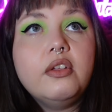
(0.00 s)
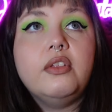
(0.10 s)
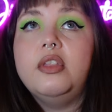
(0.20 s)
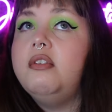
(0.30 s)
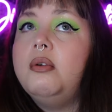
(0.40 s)

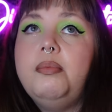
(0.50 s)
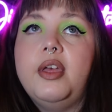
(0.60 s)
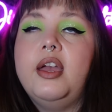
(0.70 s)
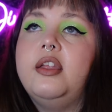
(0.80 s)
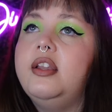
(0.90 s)
They're up
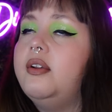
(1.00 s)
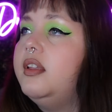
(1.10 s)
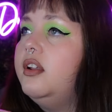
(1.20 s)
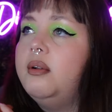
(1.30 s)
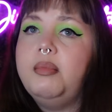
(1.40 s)
there. Now,
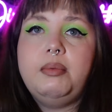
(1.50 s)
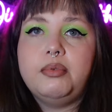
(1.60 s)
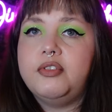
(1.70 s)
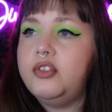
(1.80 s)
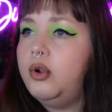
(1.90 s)
they're not a
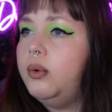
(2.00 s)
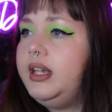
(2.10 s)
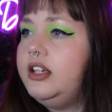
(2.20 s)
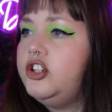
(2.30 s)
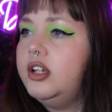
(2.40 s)
member of the
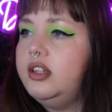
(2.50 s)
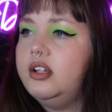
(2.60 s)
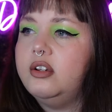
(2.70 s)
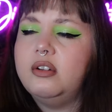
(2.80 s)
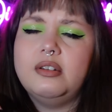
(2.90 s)
Goetia. They're
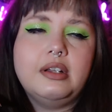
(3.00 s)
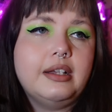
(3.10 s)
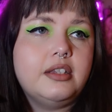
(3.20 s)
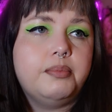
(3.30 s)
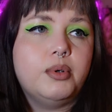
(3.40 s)
not,
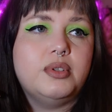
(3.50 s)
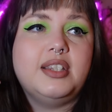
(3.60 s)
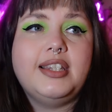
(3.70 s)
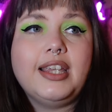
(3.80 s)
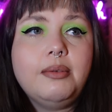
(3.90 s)
I suppose, a
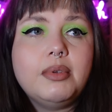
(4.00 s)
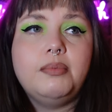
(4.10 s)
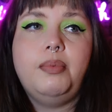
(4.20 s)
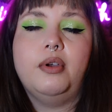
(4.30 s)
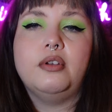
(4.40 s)

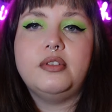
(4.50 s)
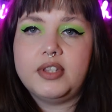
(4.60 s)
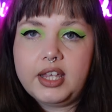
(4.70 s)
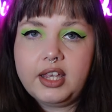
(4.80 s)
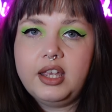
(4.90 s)
demon per
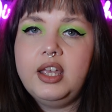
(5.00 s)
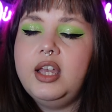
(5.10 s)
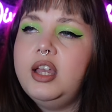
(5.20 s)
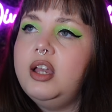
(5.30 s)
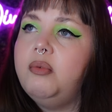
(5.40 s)
se.
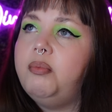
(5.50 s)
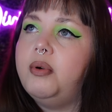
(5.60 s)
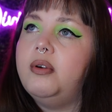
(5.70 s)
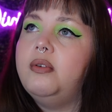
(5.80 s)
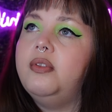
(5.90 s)

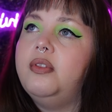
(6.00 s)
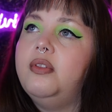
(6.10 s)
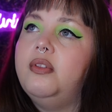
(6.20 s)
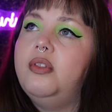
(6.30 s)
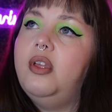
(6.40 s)
But
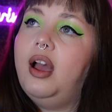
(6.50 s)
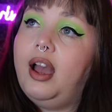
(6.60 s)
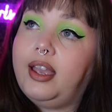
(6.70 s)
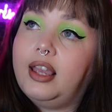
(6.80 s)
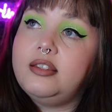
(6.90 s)

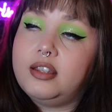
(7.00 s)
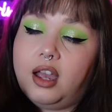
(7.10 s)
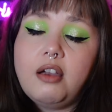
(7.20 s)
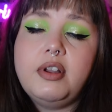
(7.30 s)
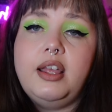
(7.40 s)
I guess they
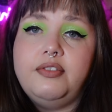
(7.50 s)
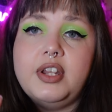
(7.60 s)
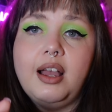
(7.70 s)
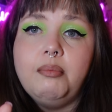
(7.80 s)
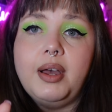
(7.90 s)
are a left
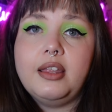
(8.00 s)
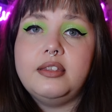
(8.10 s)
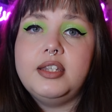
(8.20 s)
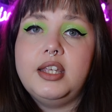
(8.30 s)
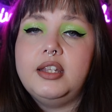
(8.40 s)
hand
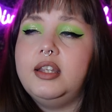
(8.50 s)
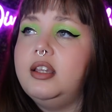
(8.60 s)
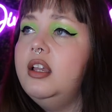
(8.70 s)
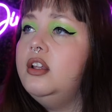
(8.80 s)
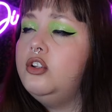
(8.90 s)
path
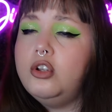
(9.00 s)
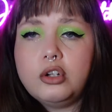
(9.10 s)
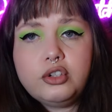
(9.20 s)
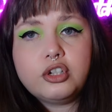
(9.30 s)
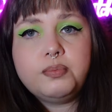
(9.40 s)
deity,
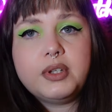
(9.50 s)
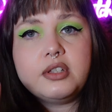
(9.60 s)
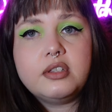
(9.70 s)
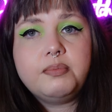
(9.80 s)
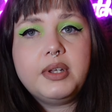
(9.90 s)
not just
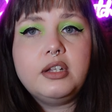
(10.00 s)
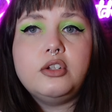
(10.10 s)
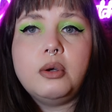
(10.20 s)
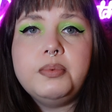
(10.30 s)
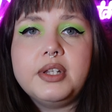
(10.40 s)
because they've been
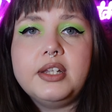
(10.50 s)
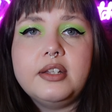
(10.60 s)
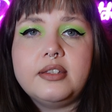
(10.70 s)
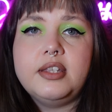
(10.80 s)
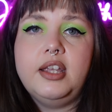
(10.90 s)
adopted
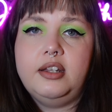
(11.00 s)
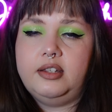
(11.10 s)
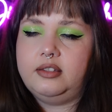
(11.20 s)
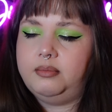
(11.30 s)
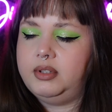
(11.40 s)
into
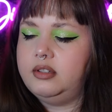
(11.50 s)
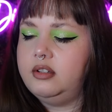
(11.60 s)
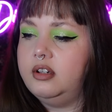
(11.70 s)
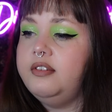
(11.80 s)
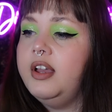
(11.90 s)
Satanism and
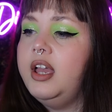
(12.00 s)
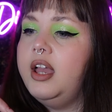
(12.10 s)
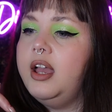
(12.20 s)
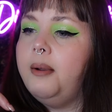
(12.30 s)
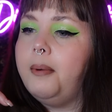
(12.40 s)
stuff,
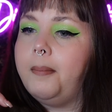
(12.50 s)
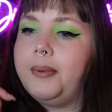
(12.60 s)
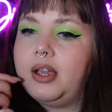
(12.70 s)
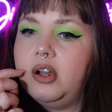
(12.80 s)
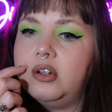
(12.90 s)
but
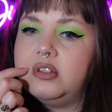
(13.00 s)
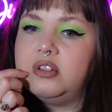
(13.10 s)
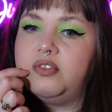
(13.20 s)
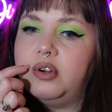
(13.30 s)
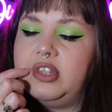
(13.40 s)
because
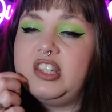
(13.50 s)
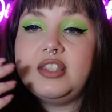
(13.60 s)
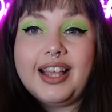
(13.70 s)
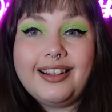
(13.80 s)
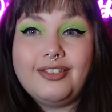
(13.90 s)
of what they
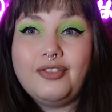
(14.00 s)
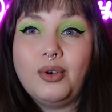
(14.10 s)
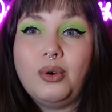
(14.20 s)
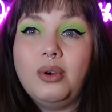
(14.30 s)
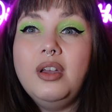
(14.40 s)
stand
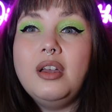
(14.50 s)
for,